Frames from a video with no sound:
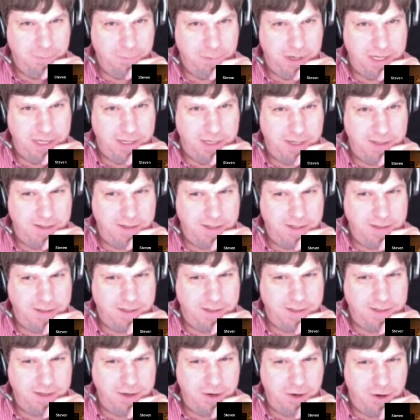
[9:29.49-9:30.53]
My cutlass
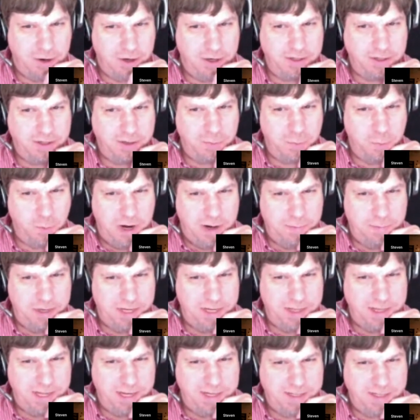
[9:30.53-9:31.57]
is an awesome
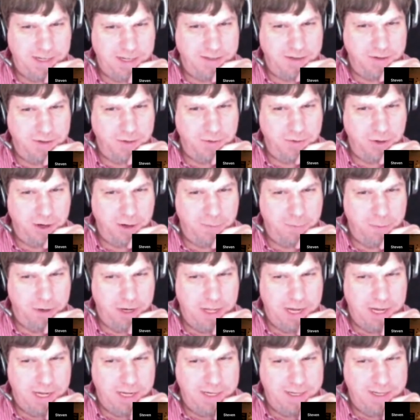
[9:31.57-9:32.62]
weapon that doesn't draw
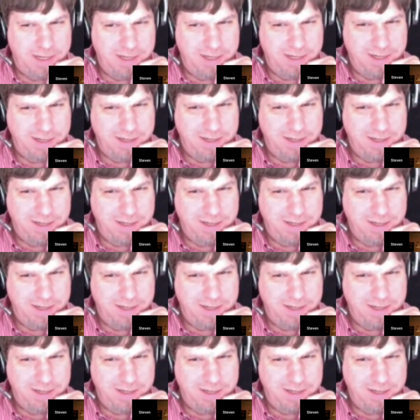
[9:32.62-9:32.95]
blood.